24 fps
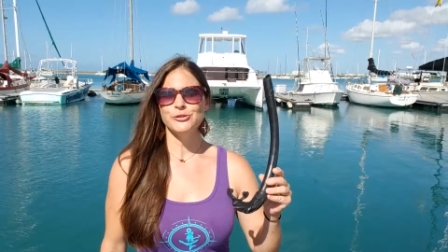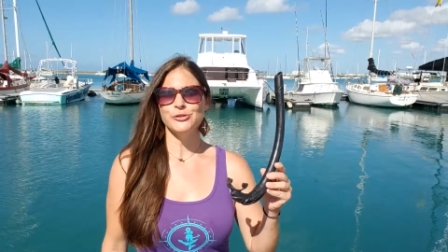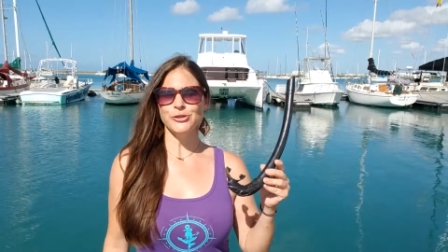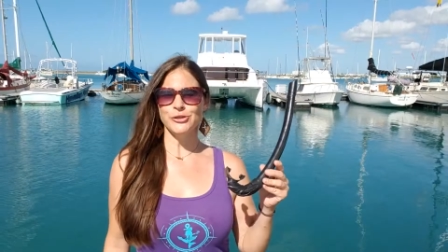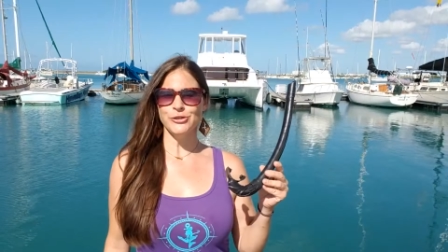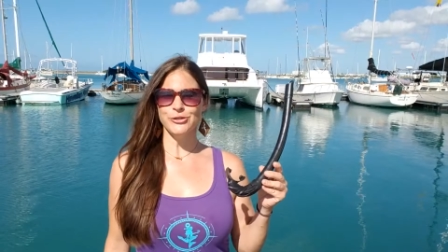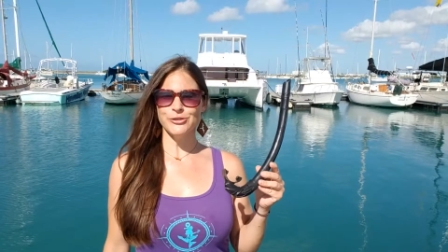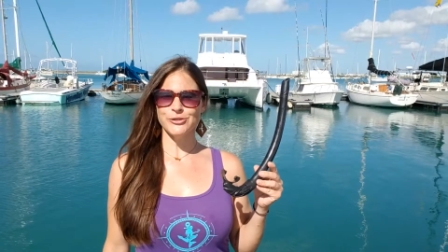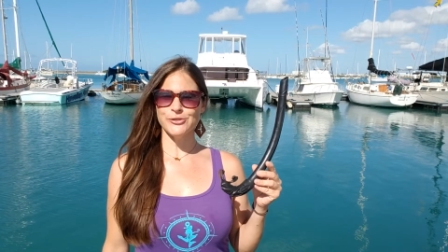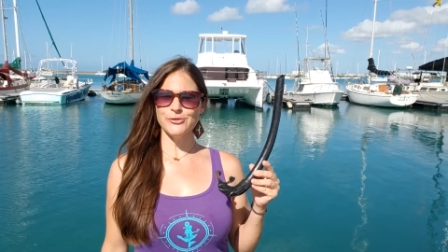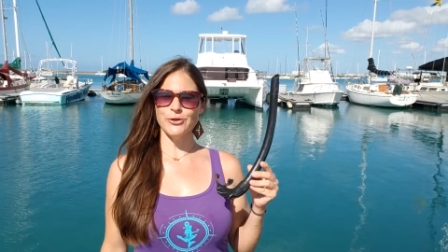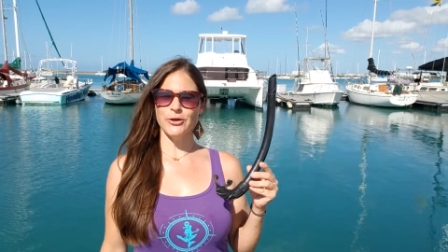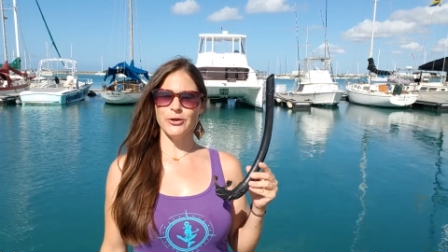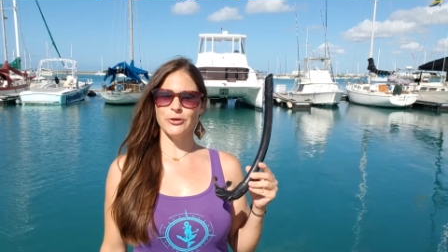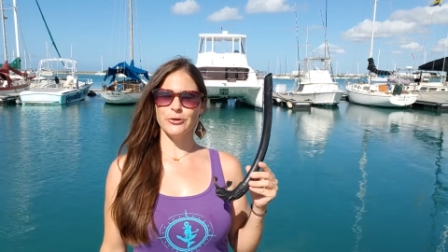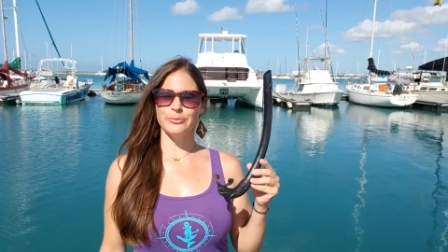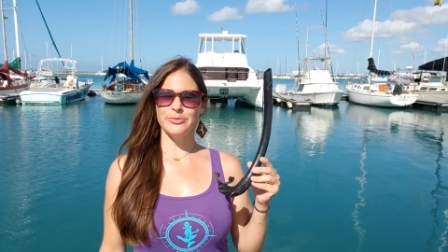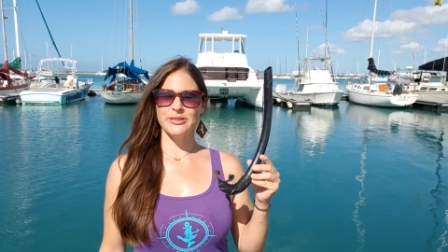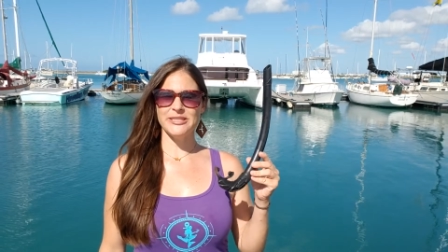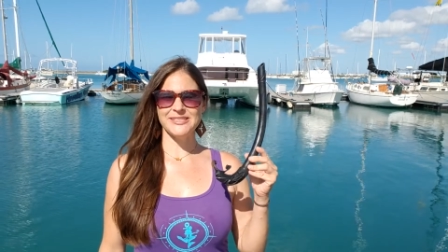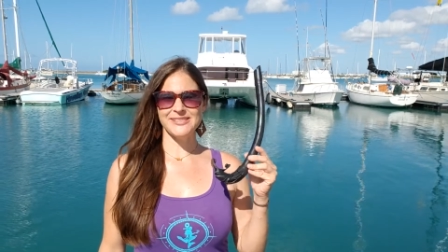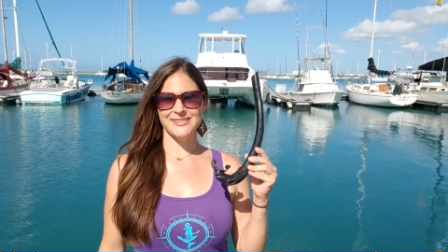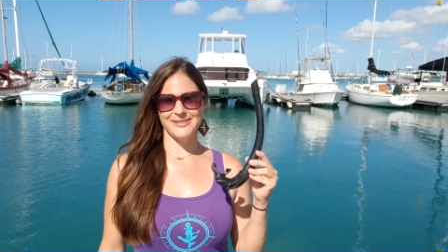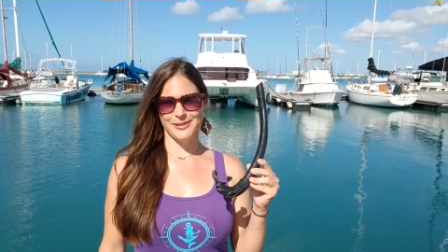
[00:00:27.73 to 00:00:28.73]
Should your snorkel
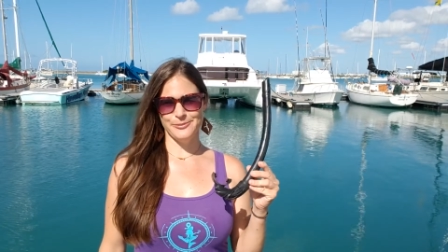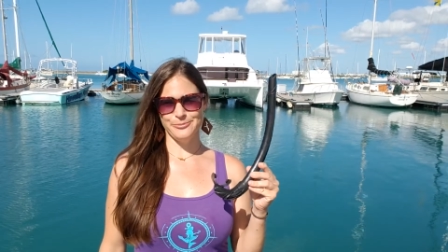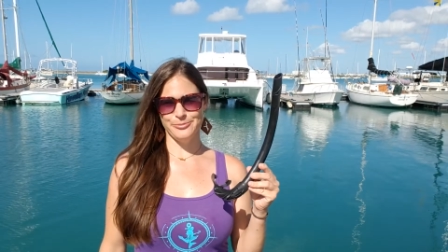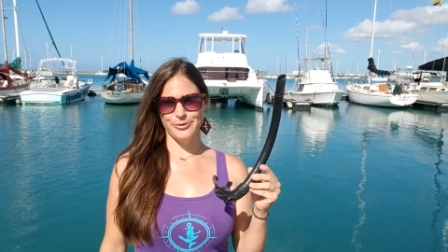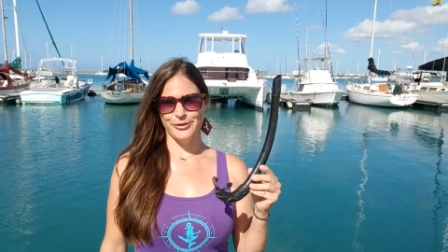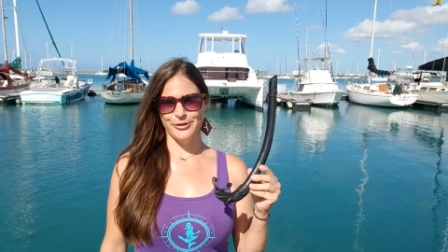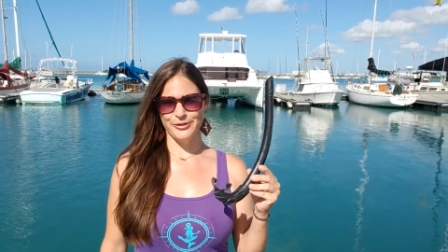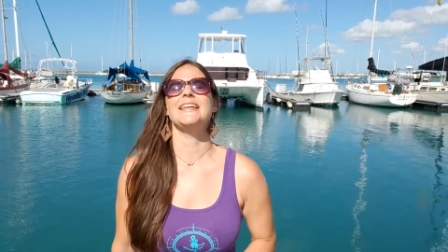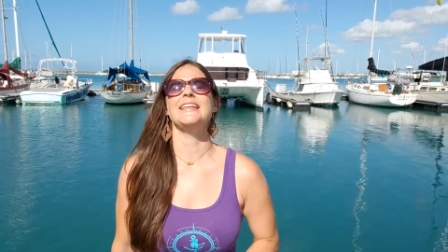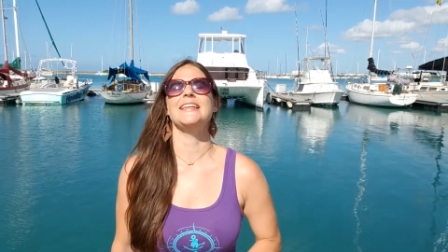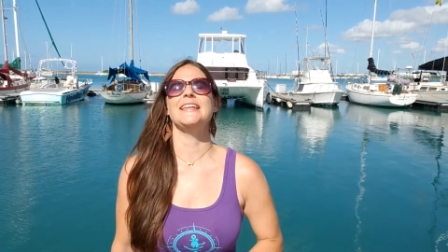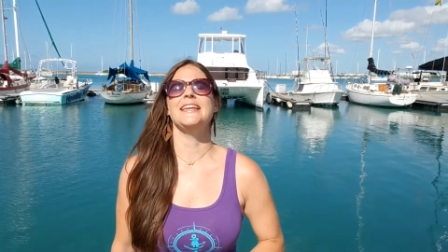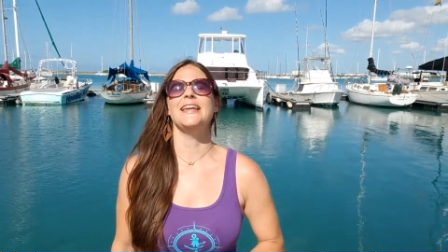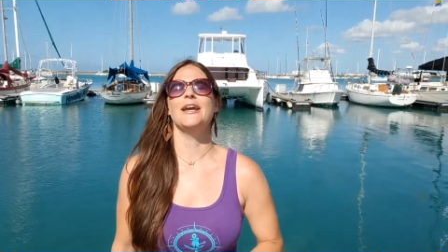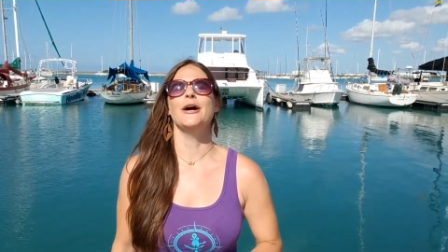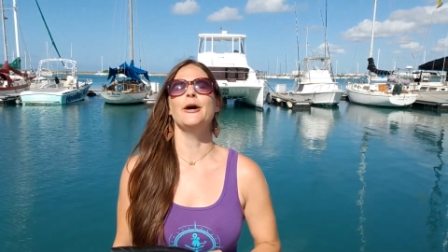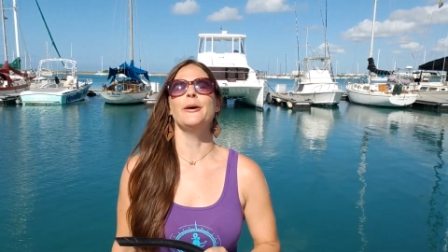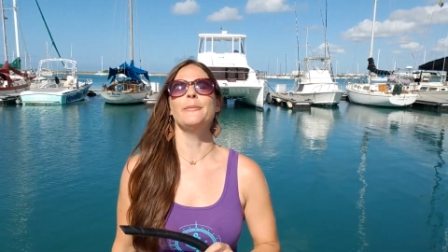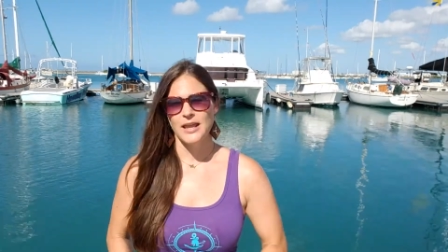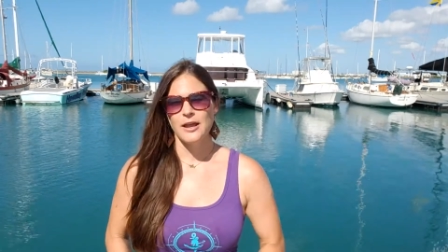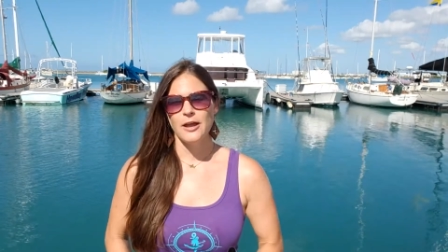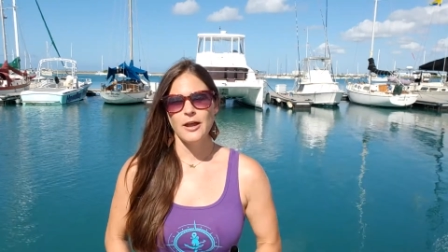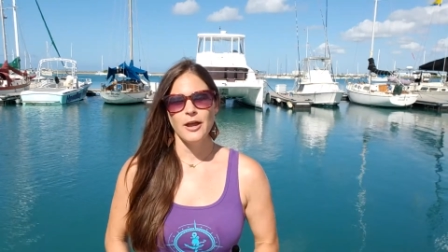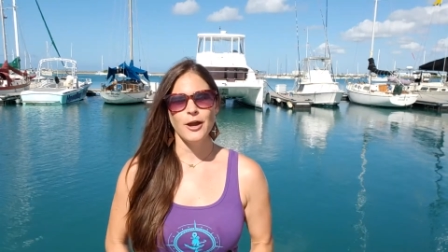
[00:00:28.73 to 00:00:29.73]
be simple?
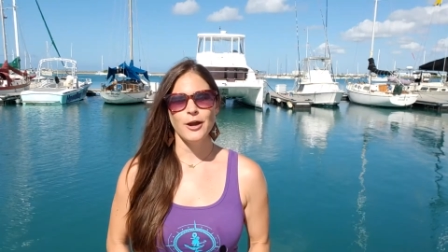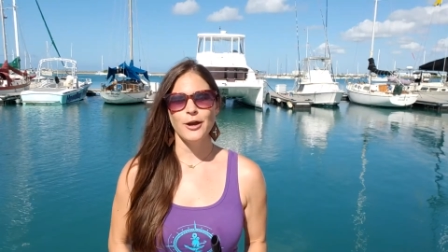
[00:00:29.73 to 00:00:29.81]
Yep.